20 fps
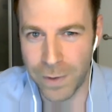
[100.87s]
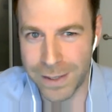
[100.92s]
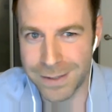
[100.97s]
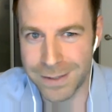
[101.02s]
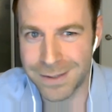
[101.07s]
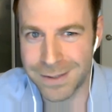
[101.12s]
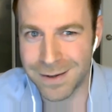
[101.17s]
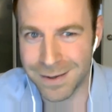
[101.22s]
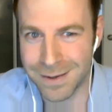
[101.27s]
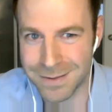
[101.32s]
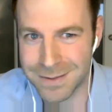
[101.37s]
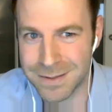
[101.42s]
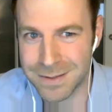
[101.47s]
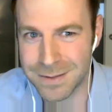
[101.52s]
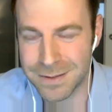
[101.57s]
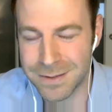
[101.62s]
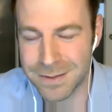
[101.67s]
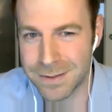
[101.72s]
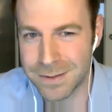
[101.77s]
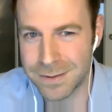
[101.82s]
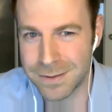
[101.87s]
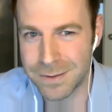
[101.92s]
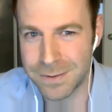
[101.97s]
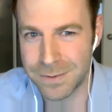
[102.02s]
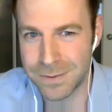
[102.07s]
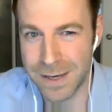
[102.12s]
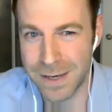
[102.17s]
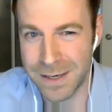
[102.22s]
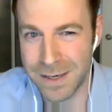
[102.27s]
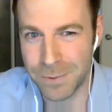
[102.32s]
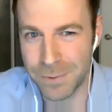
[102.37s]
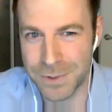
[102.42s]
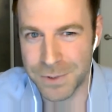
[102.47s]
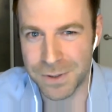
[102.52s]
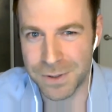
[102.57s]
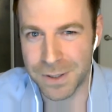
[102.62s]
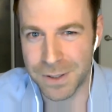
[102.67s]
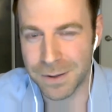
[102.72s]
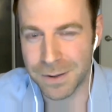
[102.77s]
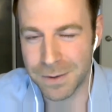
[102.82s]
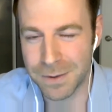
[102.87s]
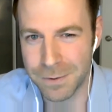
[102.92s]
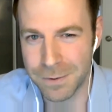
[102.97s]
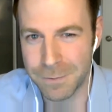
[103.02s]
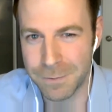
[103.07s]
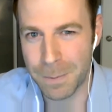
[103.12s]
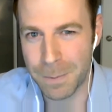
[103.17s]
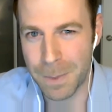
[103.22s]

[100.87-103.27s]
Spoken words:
rate cuts? Danny, what do you think?